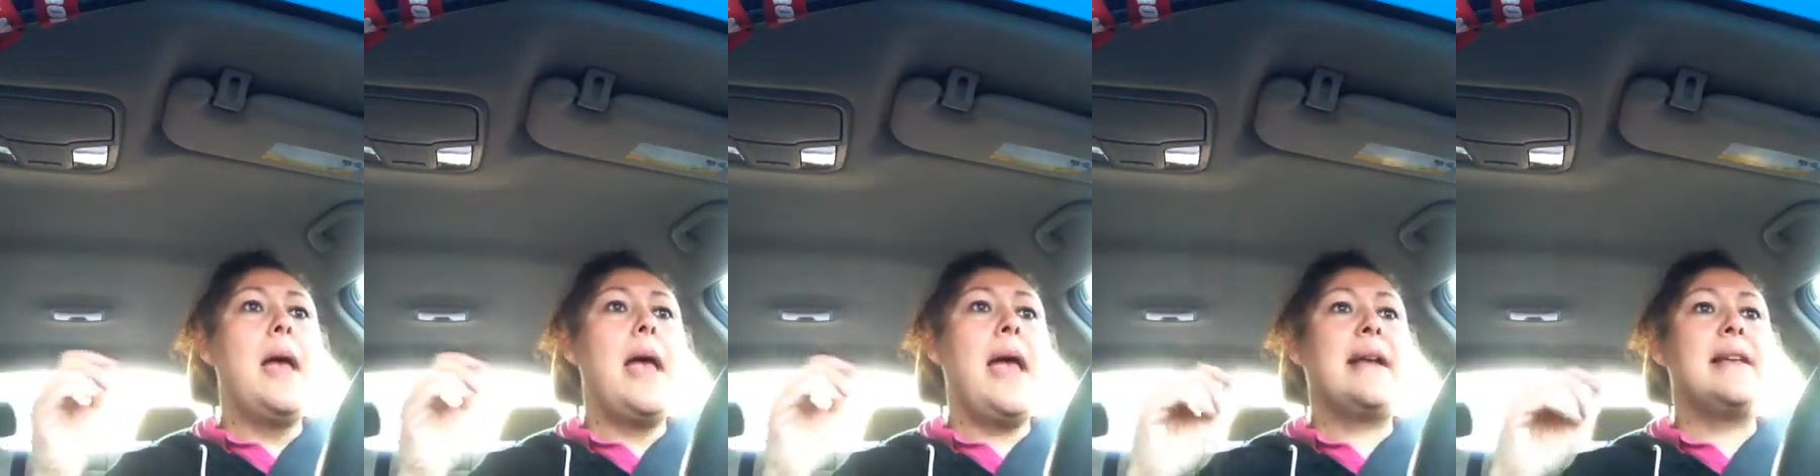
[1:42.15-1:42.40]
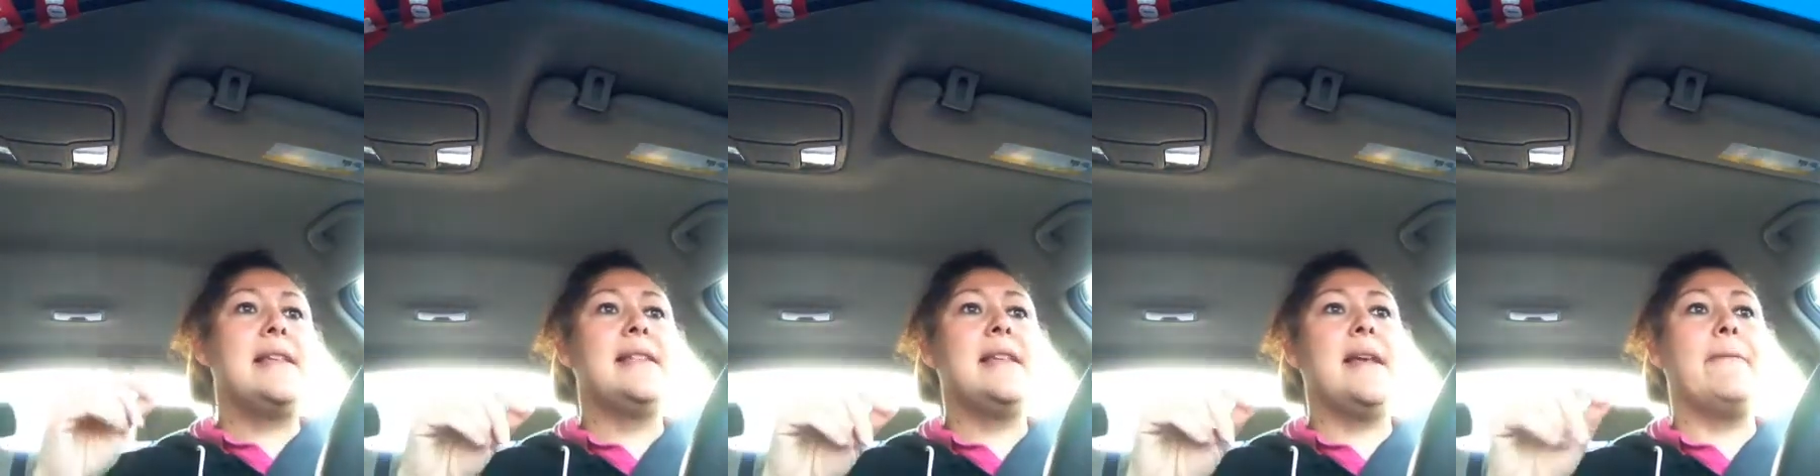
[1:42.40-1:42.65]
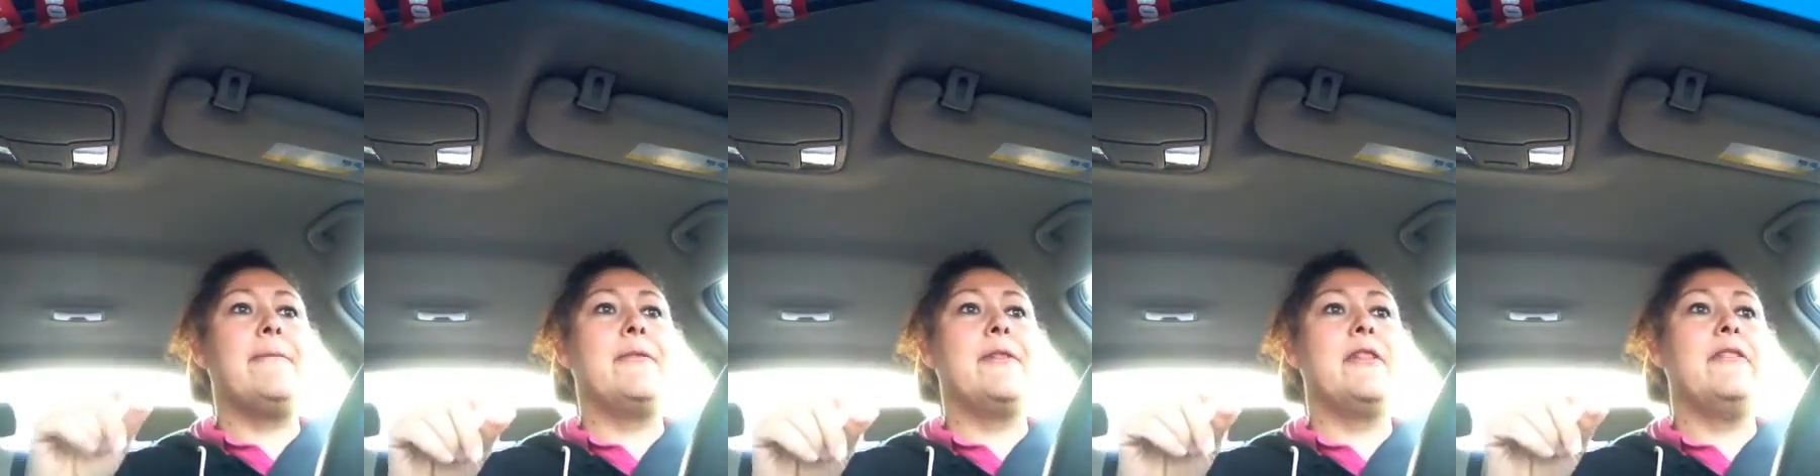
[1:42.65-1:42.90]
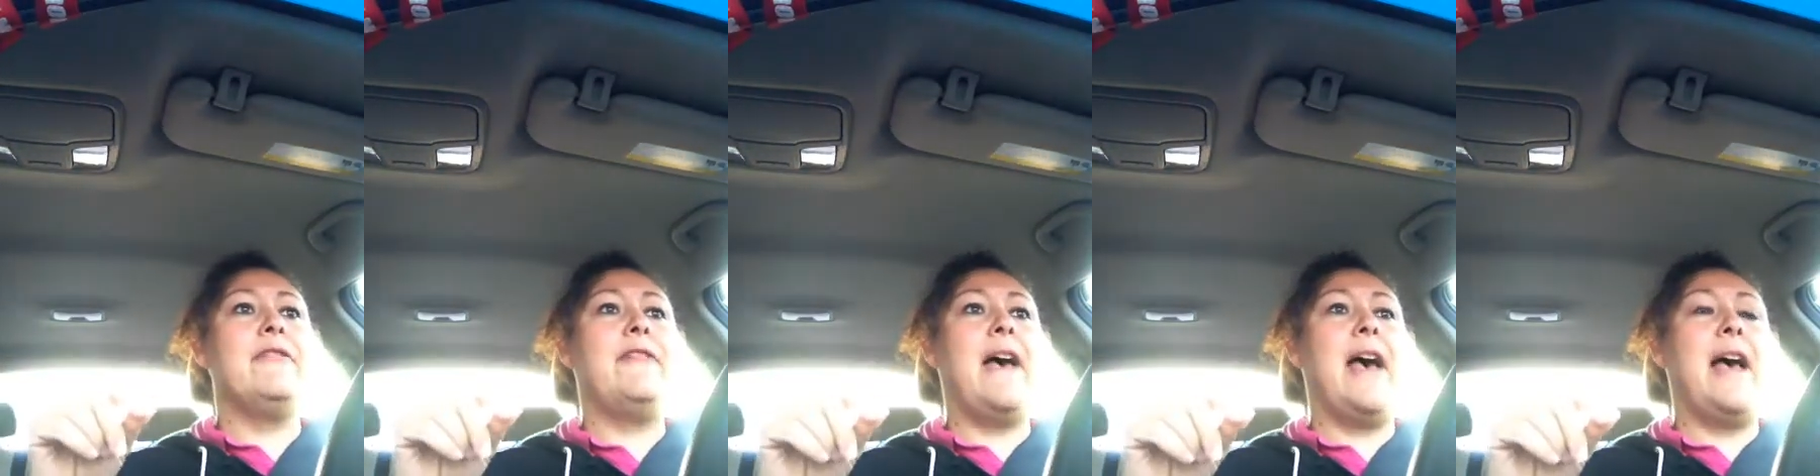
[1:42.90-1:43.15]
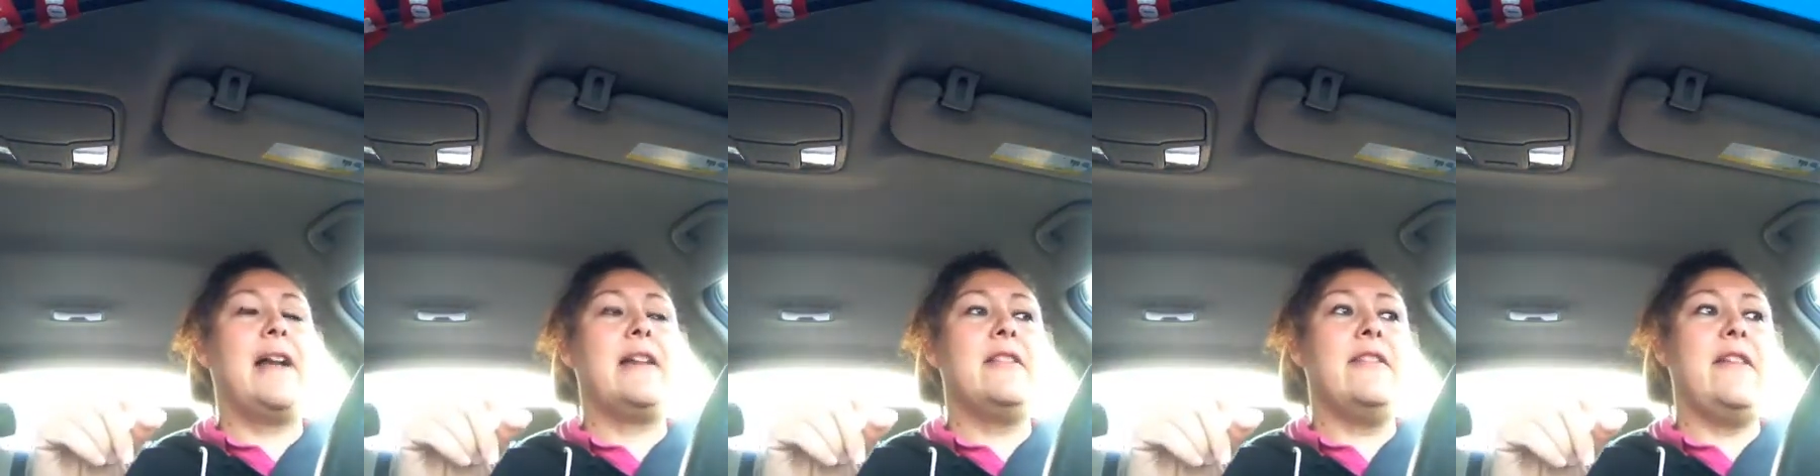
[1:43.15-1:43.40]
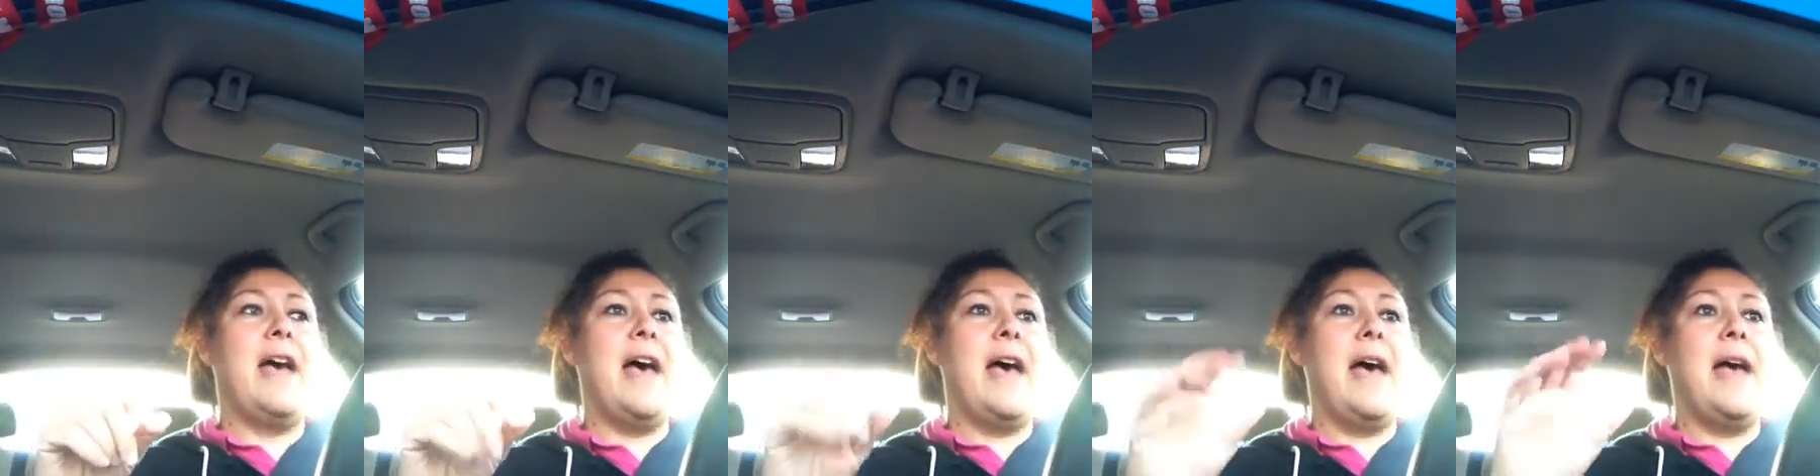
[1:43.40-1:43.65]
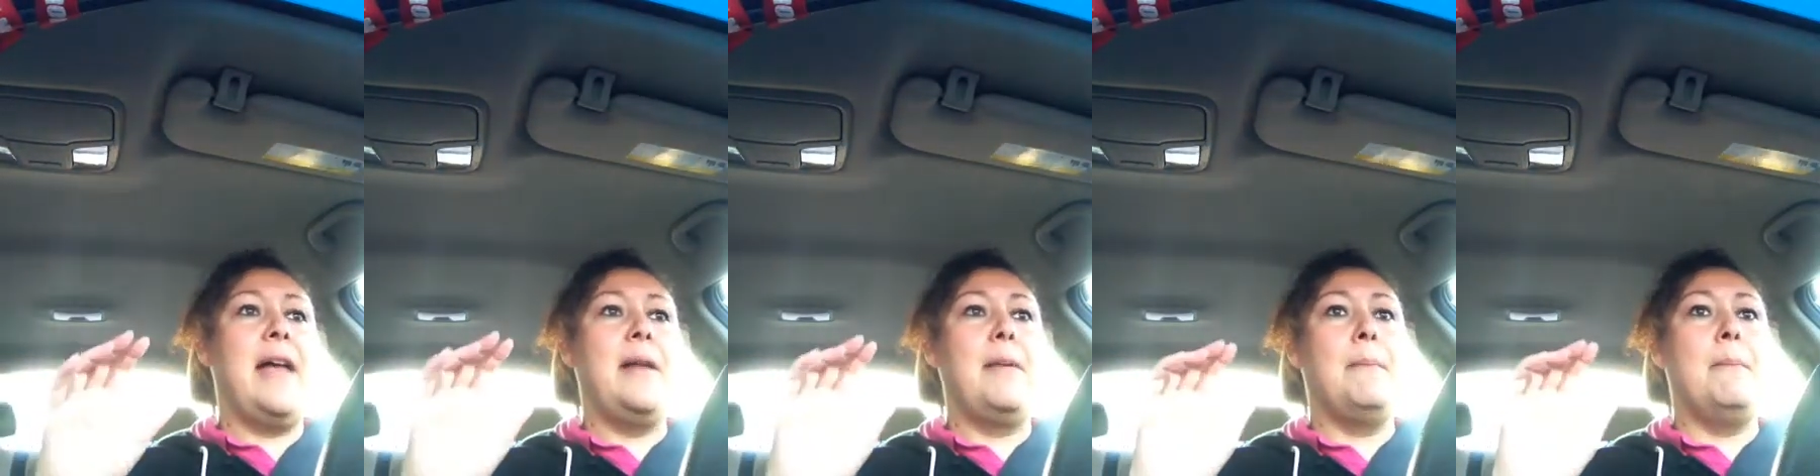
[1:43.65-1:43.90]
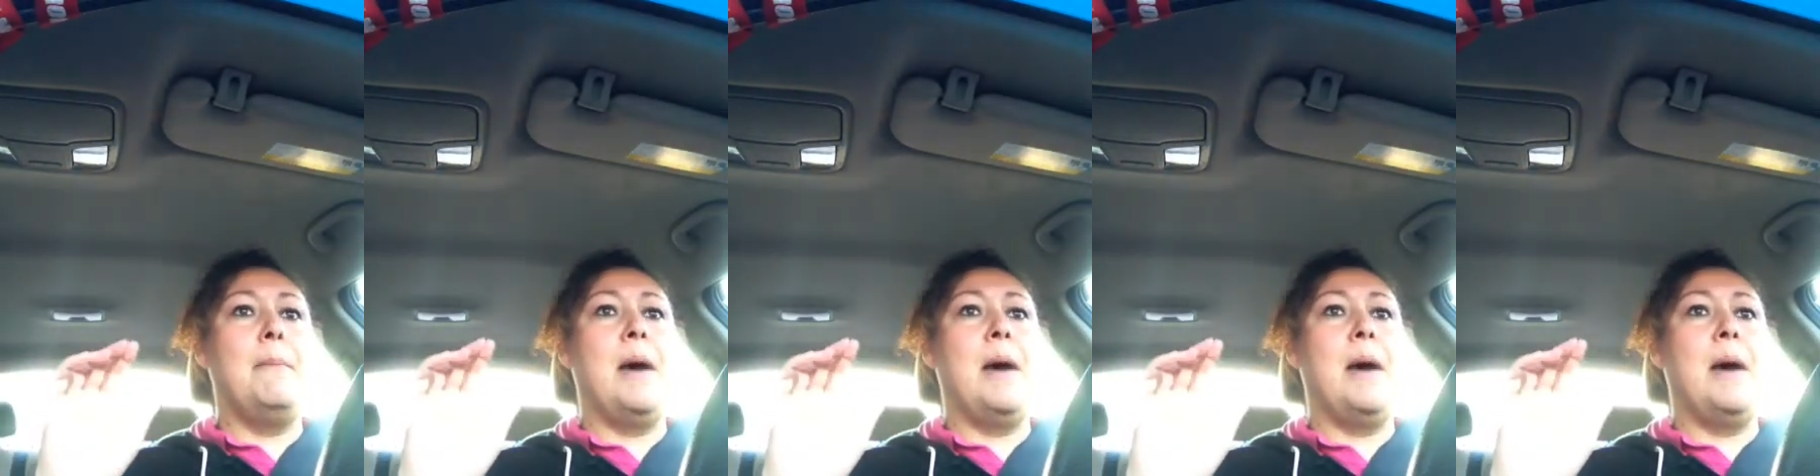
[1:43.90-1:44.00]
except for the fact that